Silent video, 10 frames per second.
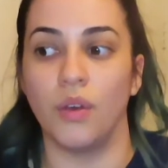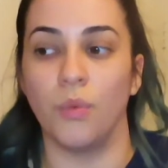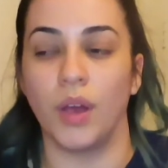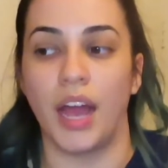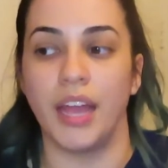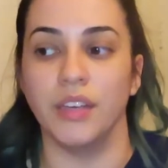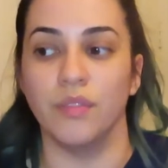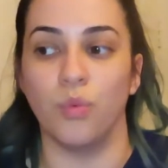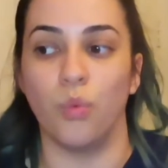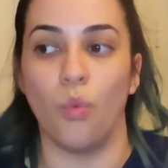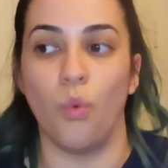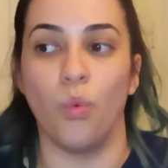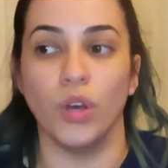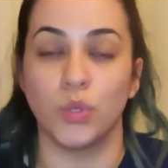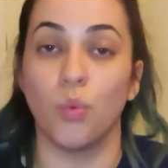what kind of
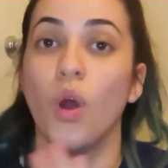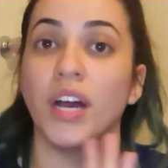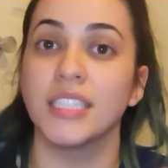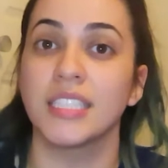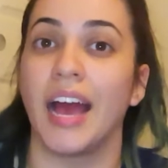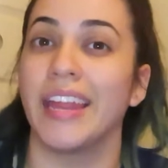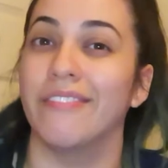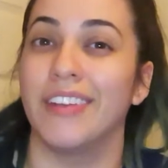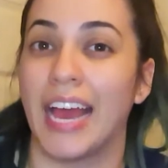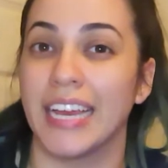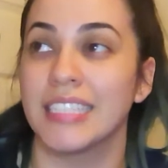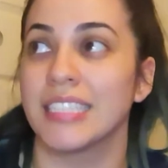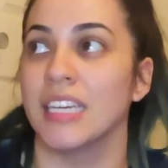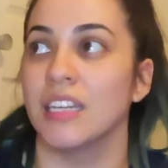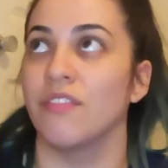was once kind of nice
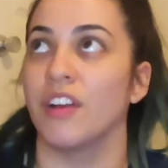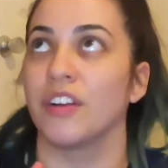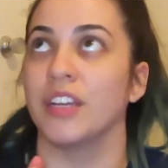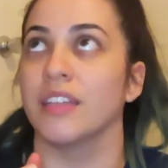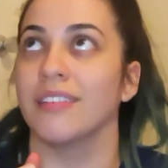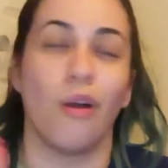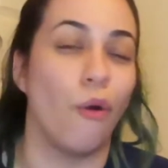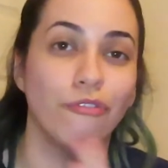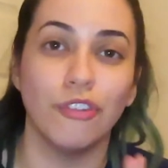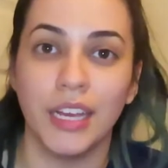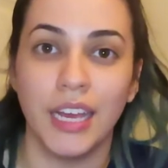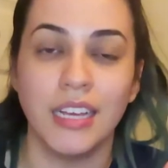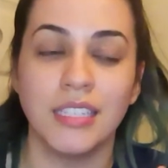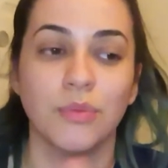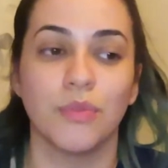and very uh, hopeful, I
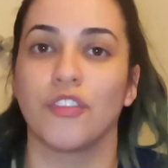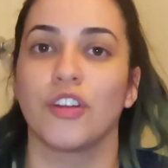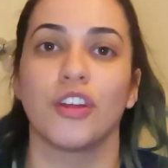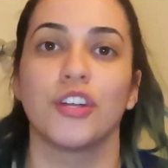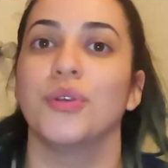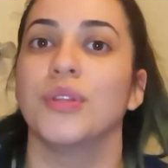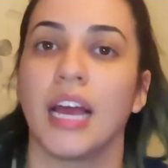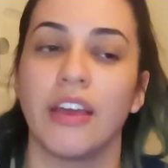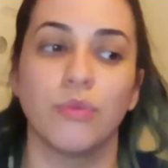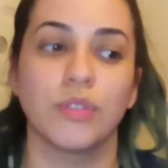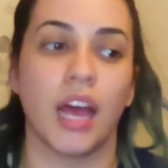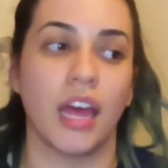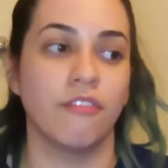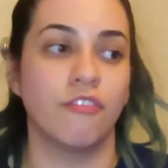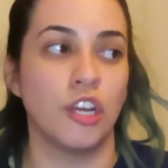guess, for their new life was
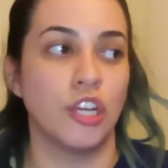kind of